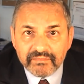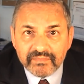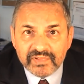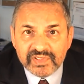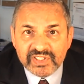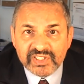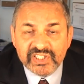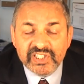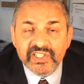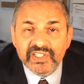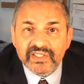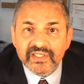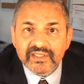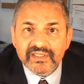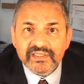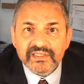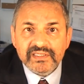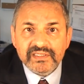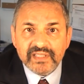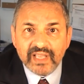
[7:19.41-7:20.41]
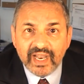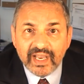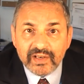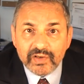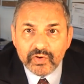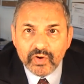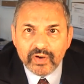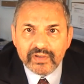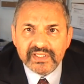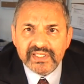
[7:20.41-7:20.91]
seizures,
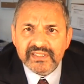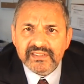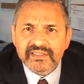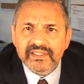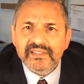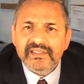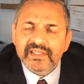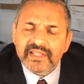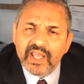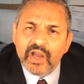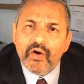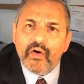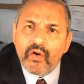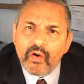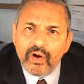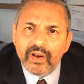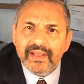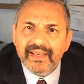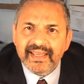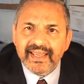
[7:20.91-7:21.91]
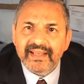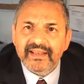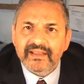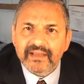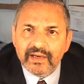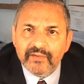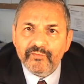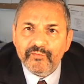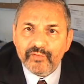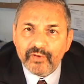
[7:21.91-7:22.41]
unconsciousness, they all can
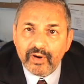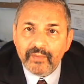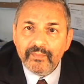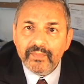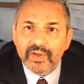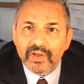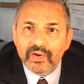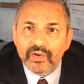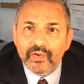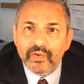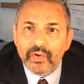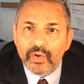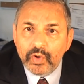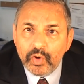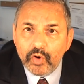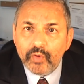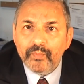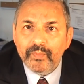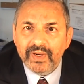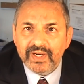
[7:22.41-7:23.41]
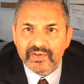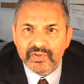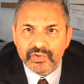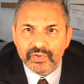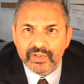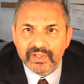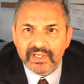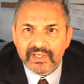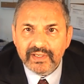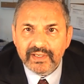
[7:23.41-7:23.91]
come from low blood
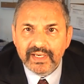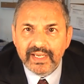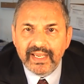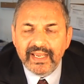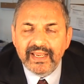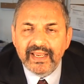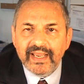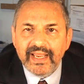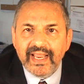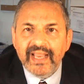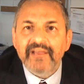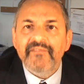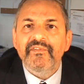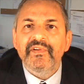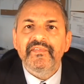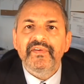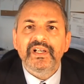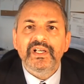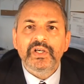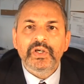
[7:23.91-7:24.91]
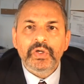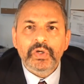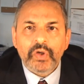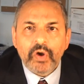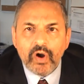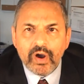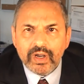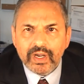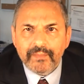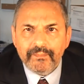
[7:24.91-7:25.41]
sugar, and we will
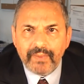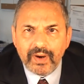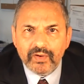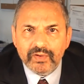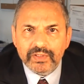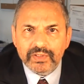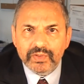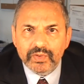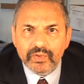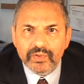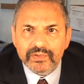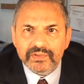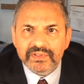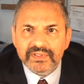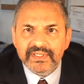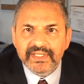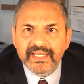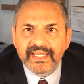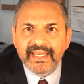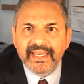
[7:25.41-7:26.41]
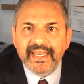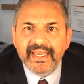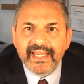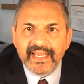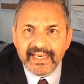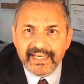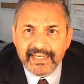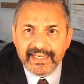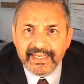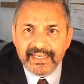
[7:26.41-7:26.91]
talk about those
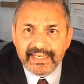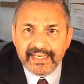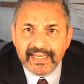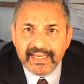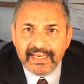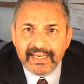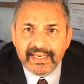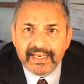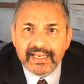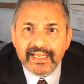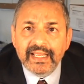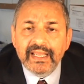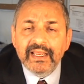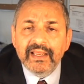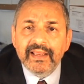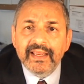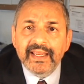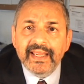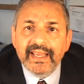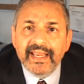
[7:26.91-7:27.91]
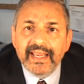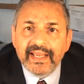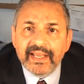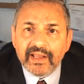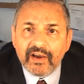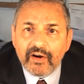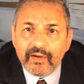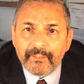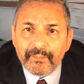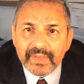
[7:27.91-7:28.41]
in detail
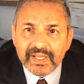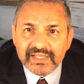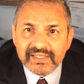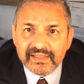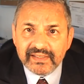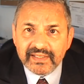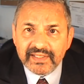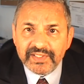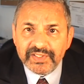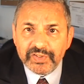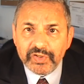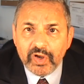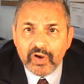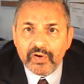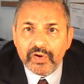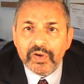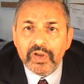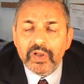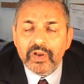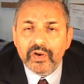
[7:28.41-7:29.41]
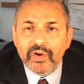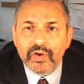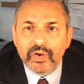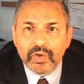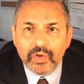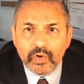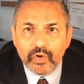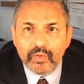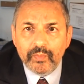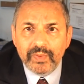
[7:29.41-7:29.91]
in our presentation on
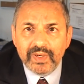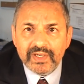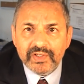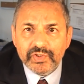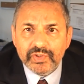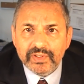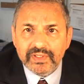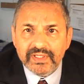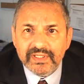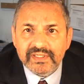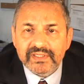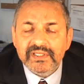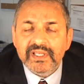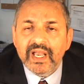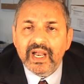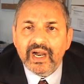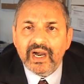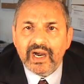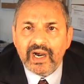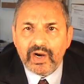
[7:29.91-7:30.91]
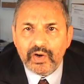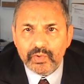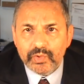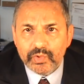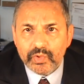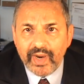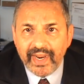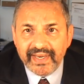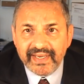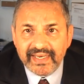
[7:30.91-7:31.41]
low blood sugars, how
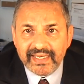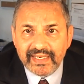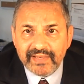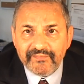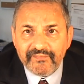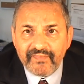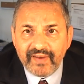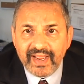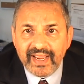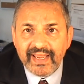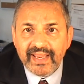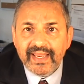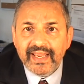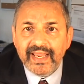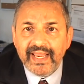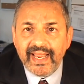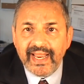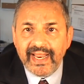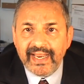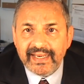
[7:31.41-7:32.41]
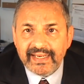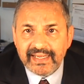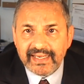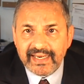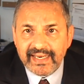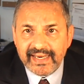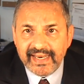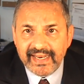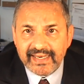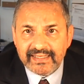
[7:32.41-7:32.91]
to identify and
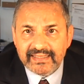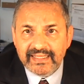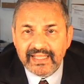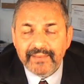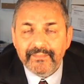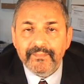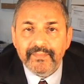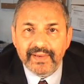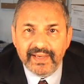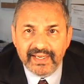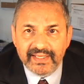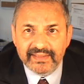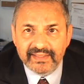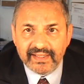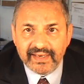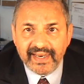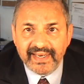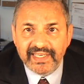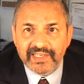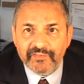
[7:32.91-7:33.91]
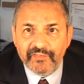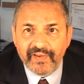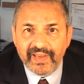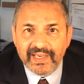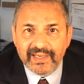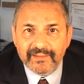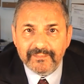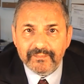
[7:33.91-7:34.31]
correct them in the right way.